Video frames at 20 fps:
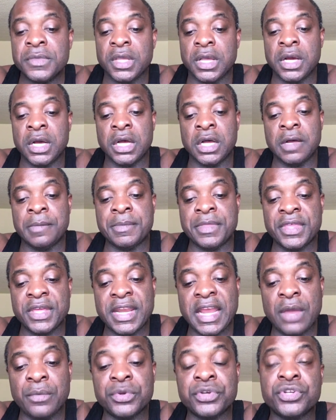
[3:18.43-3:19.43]
Then
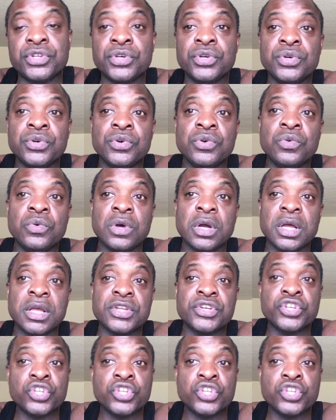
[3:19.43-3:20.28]
I would do